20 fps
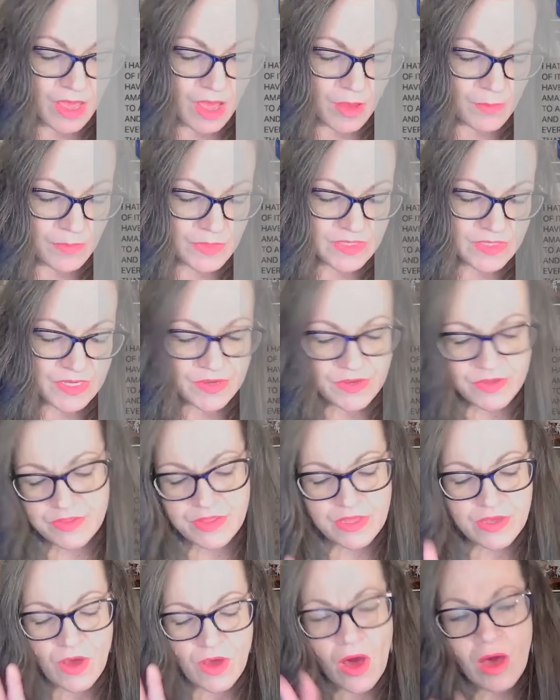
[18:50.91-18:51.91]
I'm going to tell you
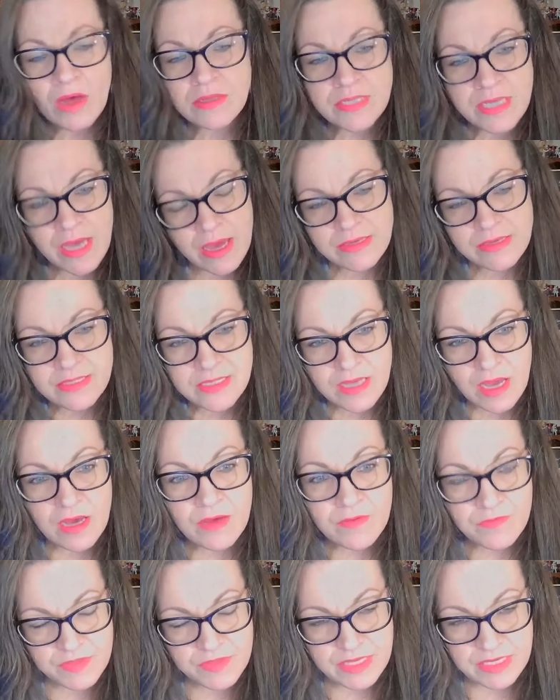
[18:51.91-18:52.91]
the context
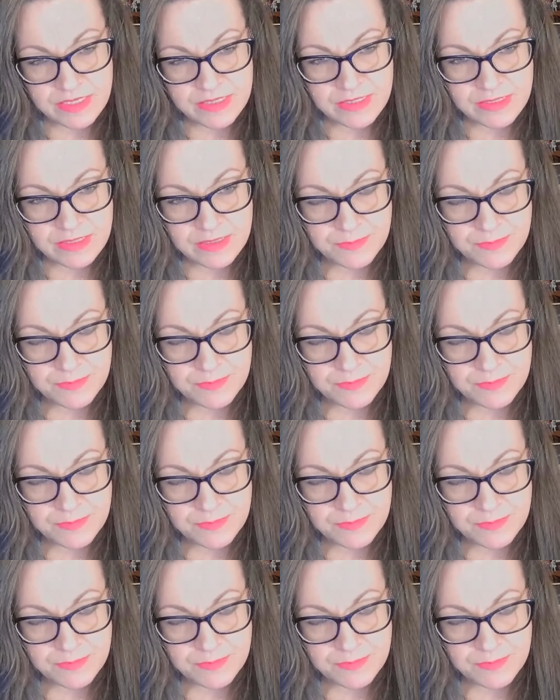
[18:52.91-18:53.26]
of this.